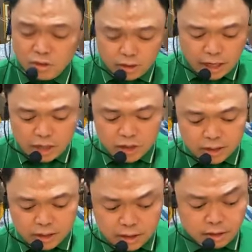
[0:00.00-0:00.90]

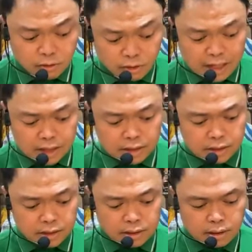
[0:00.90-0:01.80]
Education and
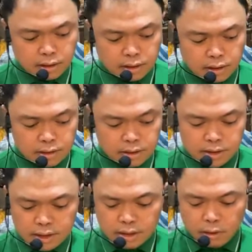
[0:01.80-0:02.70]
degrees
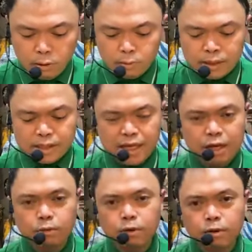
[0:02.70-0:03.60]
does not always
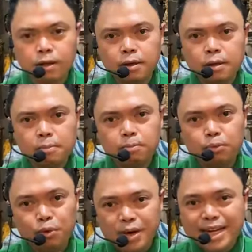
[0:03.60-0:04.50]
equal
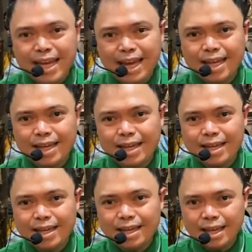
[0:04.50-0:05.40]
breeding
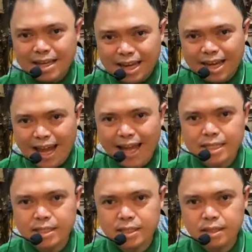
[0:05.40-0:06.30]
and
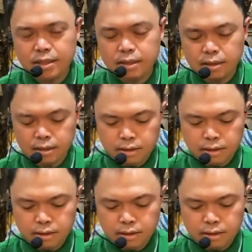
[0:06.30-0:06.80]
class.